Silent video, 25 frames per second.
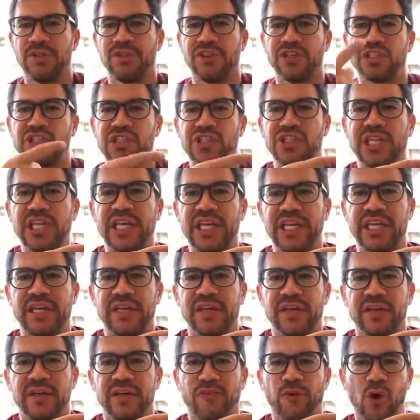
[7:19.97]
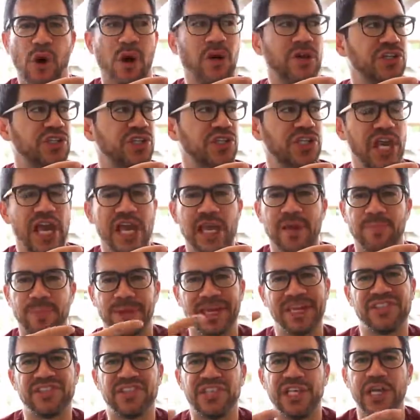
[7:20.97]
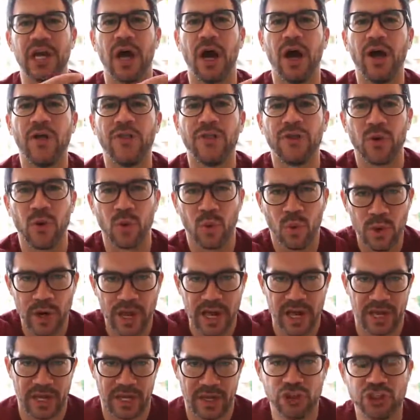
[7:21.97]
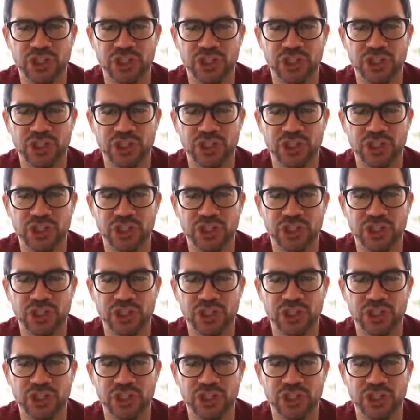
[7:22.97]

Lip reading: The city for our escape is the other way.